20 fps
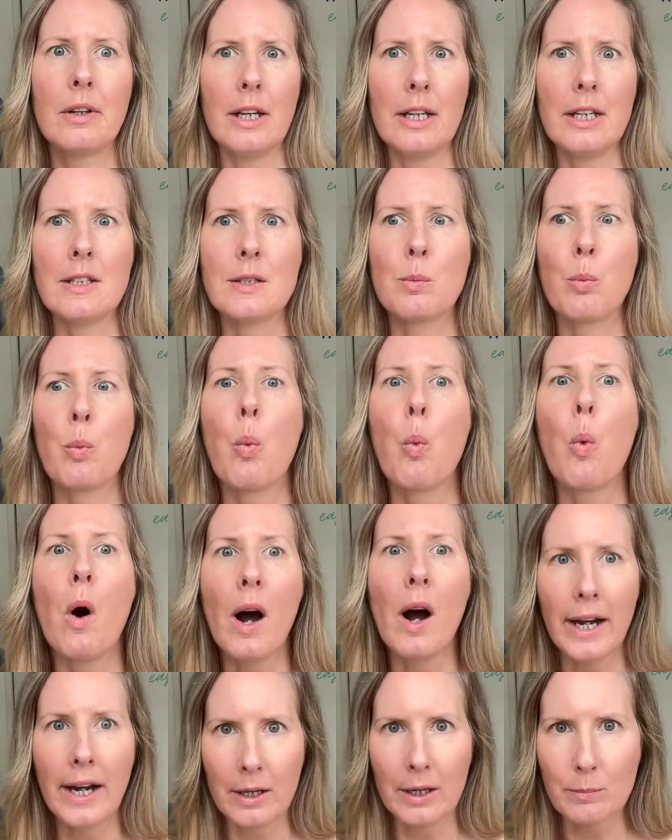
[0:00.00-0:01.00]
is
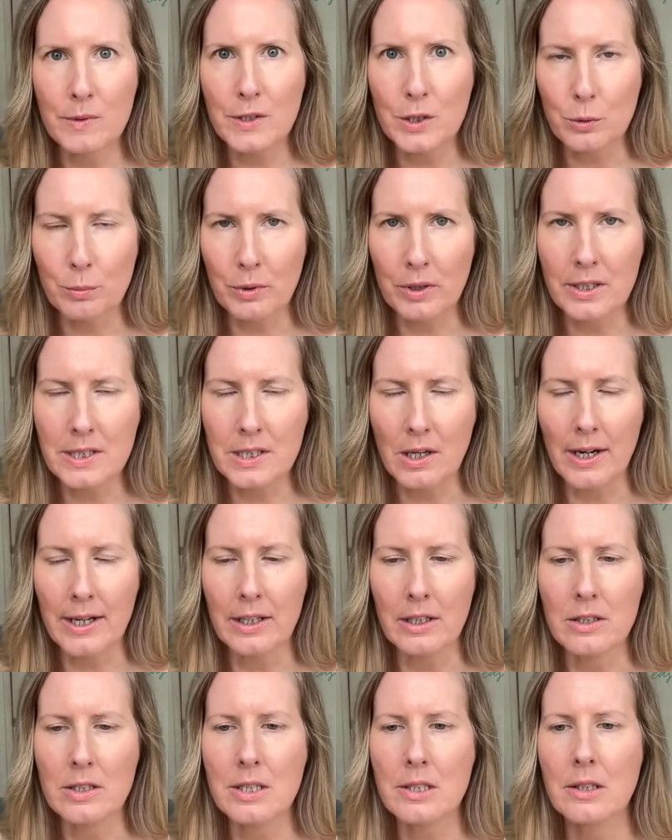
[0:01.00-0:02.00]
why I'm super
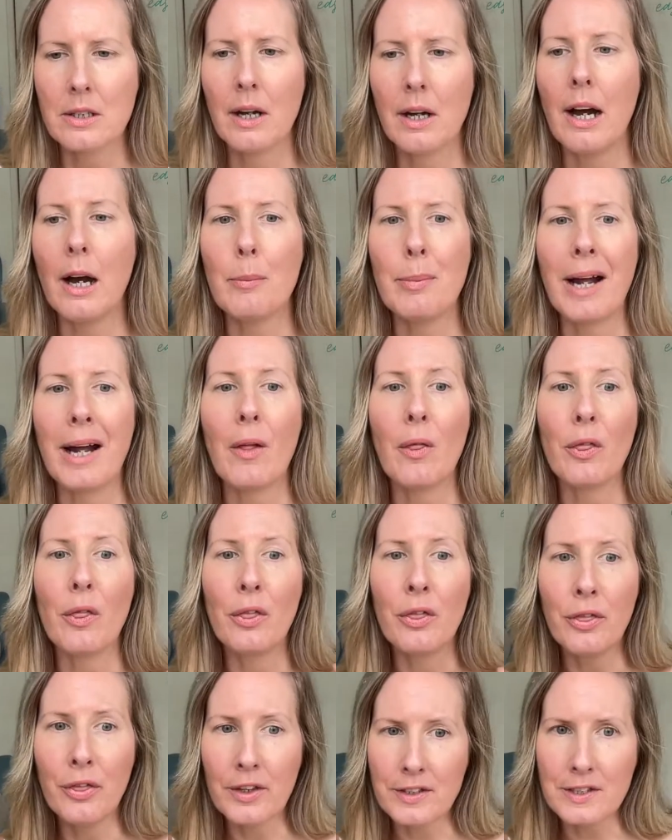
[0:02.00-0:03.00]
excited about
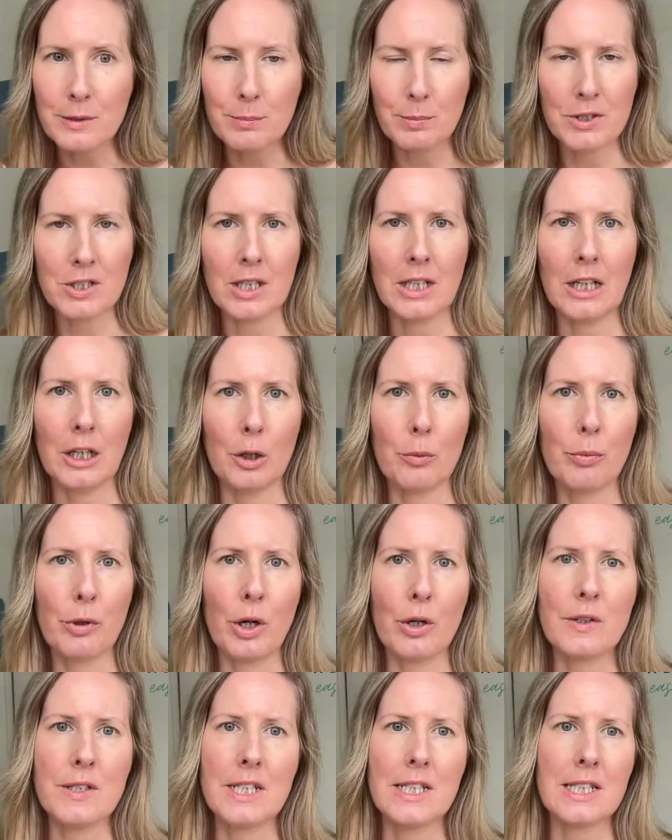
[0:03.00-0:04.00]
this particular
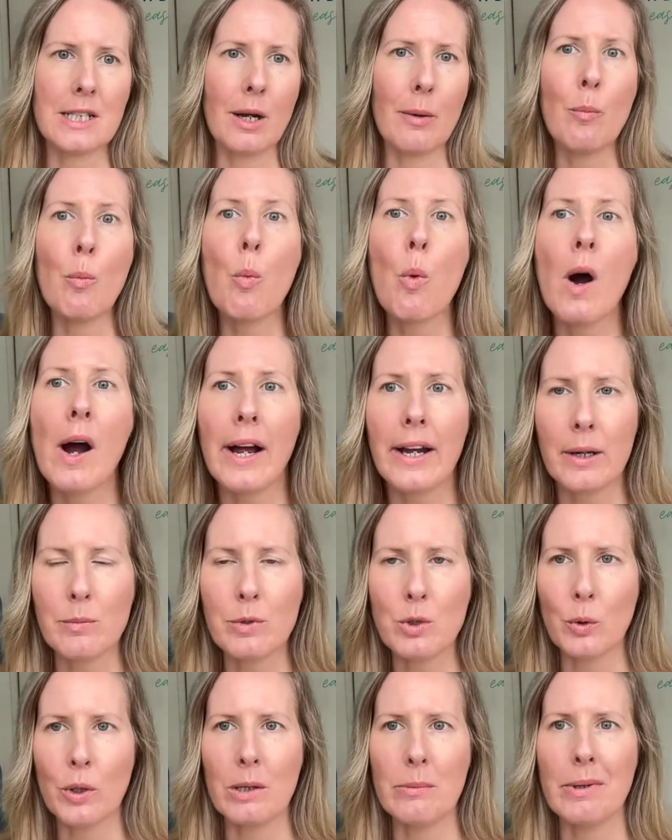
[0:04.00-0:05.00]
process and why I'm
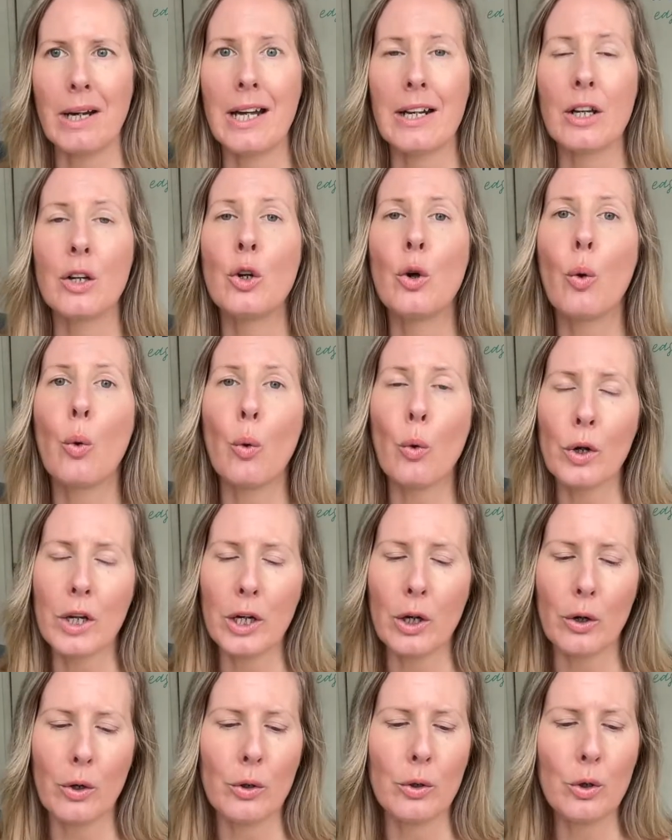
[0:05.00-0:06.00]
talking about an
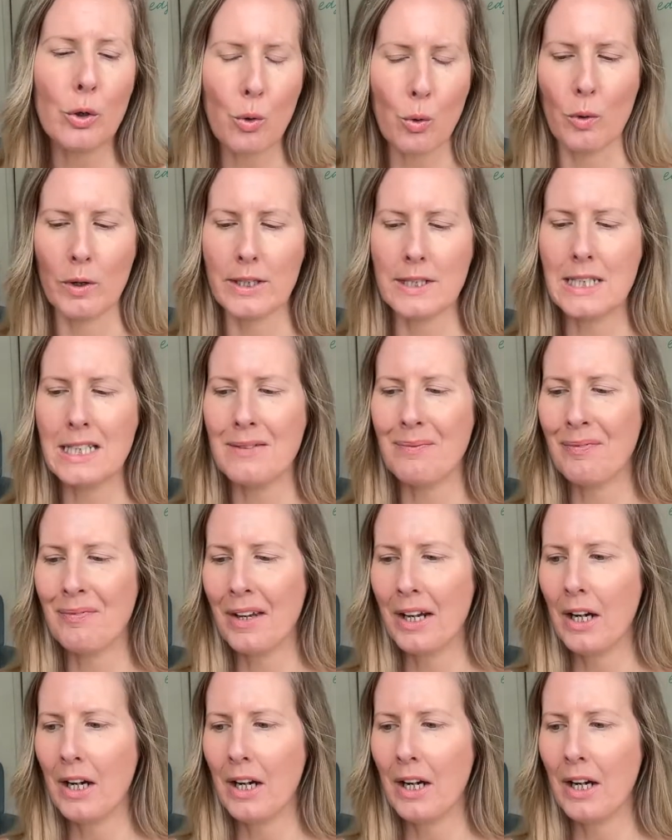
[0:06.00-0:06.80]
audio course.